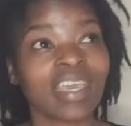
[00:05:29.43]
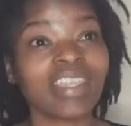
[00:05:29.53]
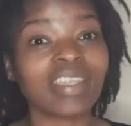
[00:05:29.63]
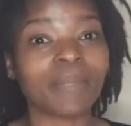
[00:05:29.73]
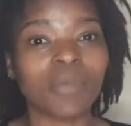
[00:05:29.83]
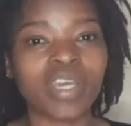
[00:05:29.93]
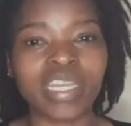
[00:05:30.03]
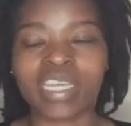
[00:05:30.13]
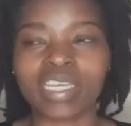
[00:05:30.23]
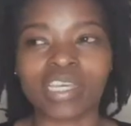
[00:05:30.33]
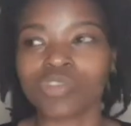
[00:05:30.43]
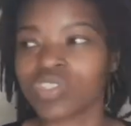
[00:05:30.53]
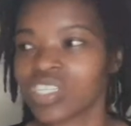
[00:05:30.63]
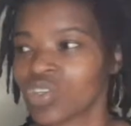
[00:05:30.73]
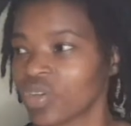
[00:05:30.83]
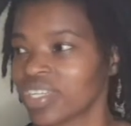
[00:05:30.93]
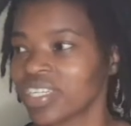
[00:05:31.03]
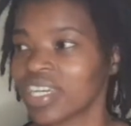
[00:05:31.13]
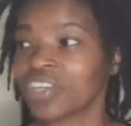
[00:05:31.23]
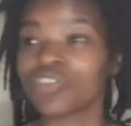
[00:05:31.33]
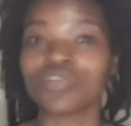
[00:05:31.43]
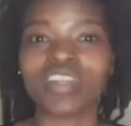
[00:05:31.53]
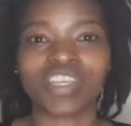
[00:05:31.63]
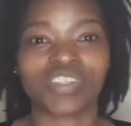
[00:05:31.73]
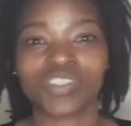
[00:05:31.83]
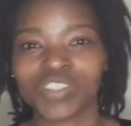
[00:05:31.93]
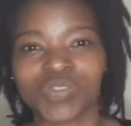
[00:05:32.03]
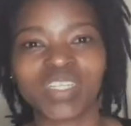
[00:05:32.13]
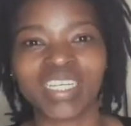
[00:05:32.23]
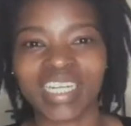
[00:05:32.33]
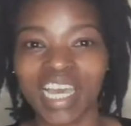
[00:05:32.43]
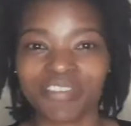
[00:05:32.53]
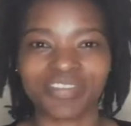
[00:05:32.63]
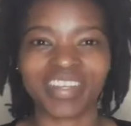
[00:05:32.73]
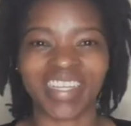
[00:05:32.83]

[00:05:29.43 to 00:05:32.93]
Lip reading: In the morning, you just got here, you feel like you're not doing enough.